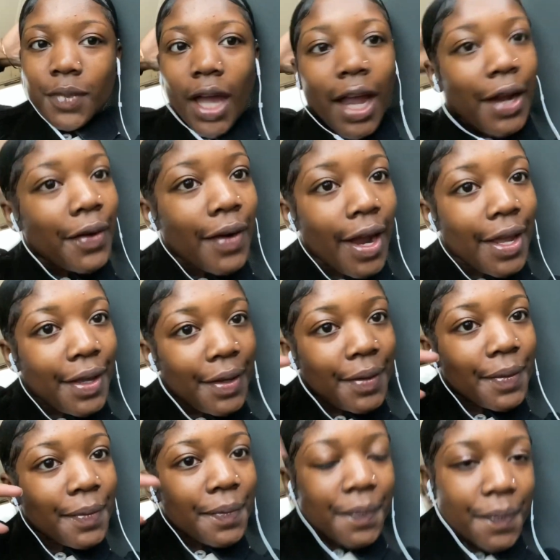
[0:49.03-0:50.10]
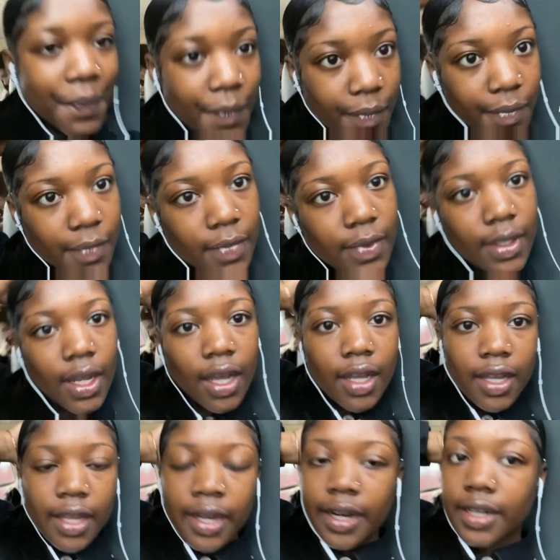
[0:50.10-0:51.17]
Here I am.
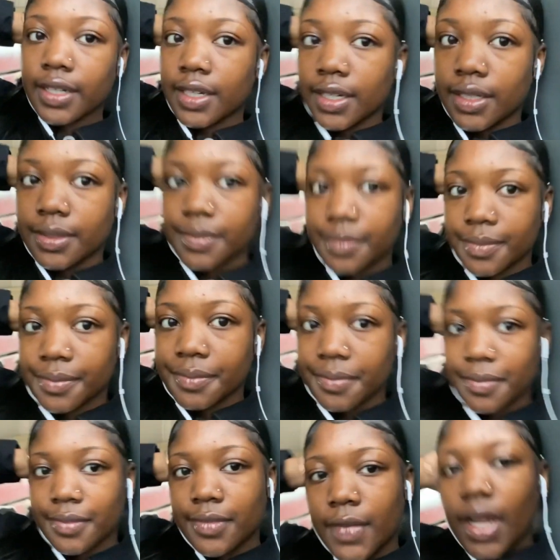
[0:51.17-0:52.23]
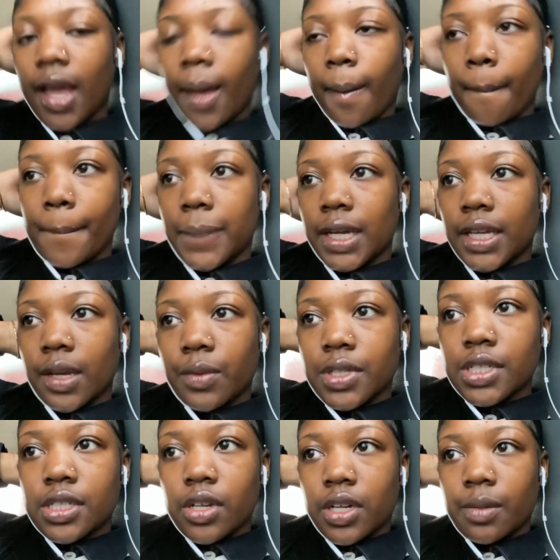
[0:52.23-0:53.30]
You're dumb, but yeah, we
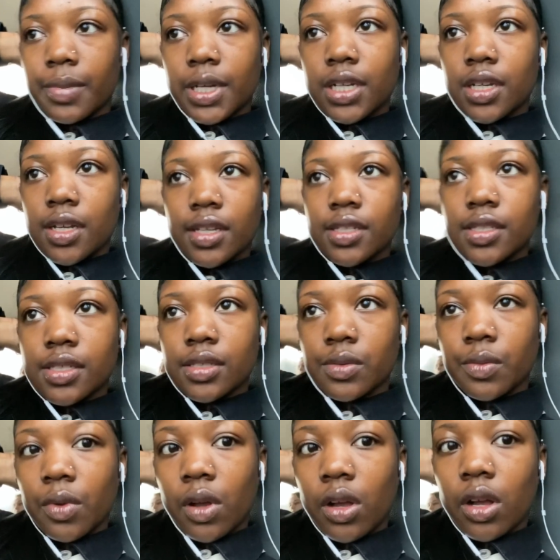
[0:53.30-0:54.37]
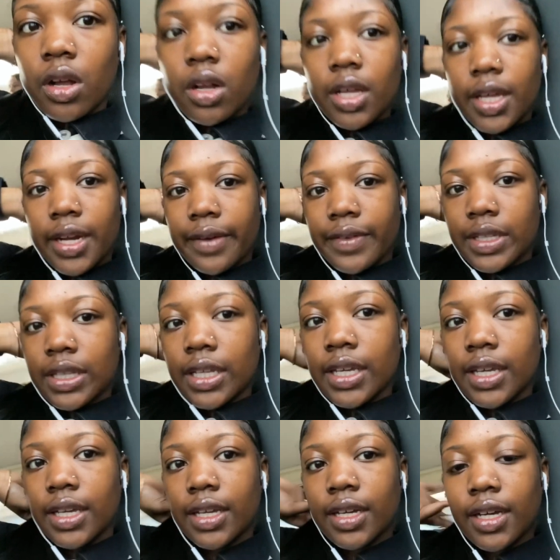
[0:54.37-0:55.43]
just on the bus and
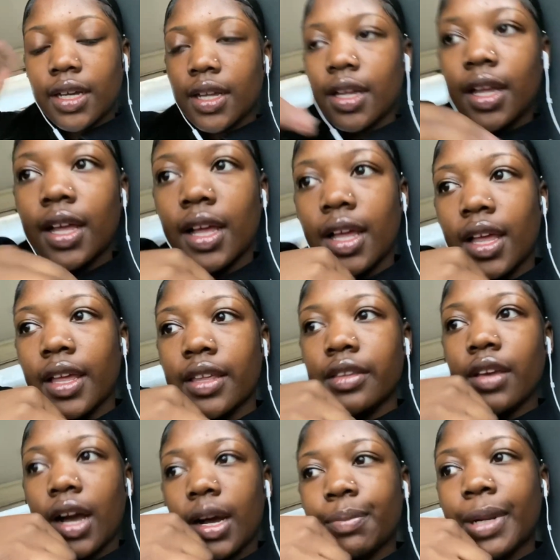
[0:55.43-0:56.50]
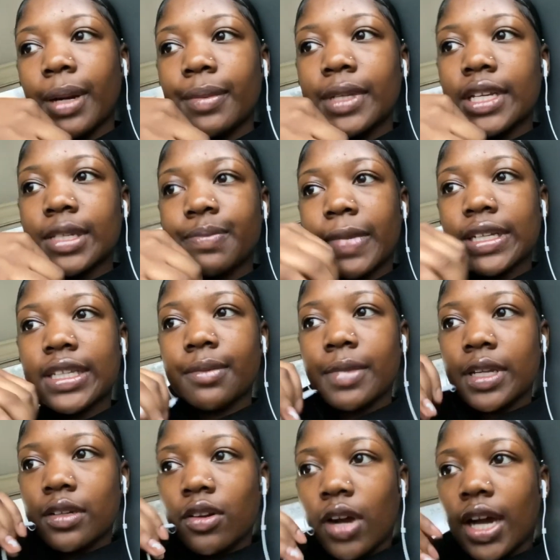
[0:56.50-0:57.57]
everything. Y'all probably expected me
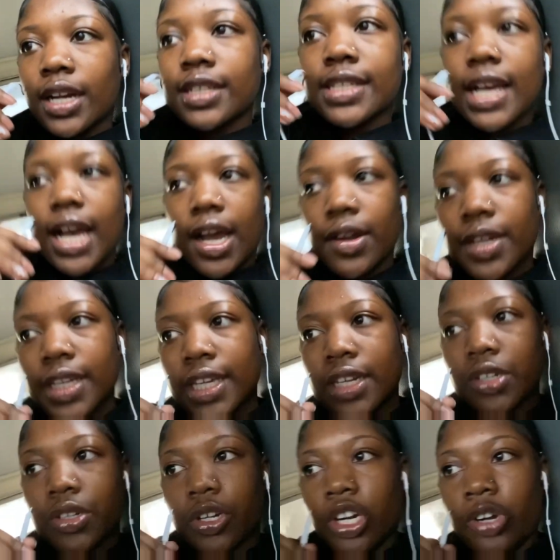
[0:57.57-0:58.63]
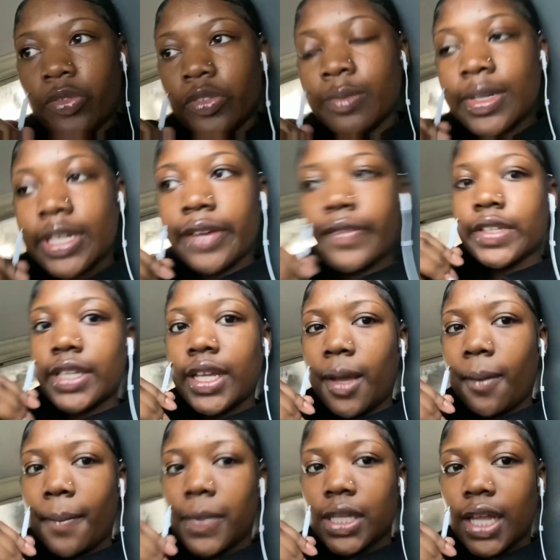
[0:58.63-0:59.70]
to go out of town and get a dorm room and
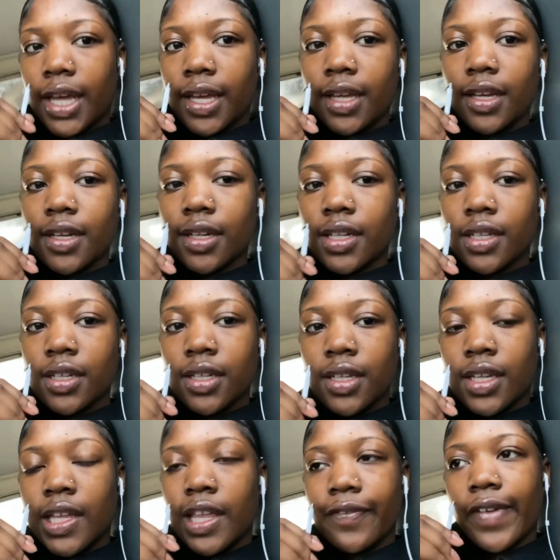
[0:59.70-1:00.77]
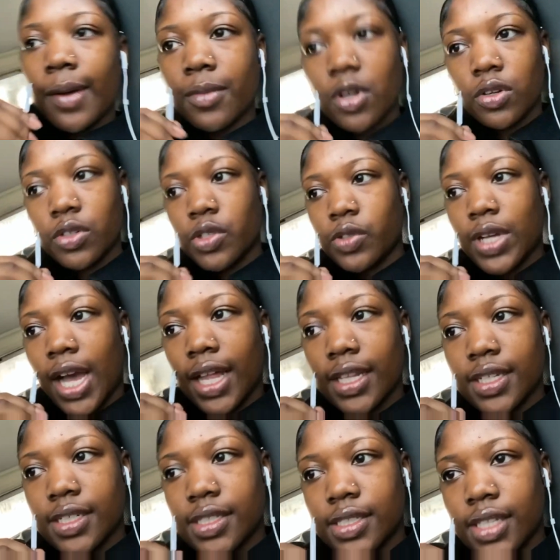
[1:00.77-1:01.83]
everything, but like, if I'm gonna do
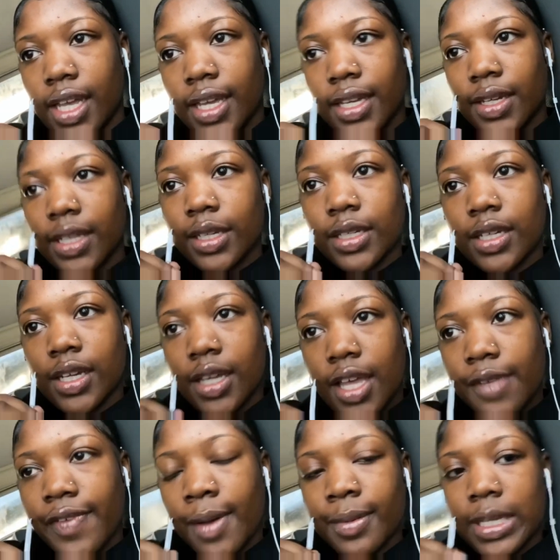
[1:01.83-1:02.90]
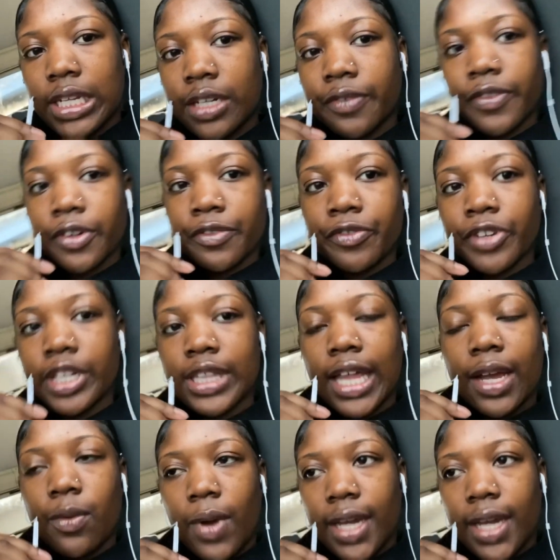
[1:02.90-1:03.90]
college, like, if I'm getting it for free, like, why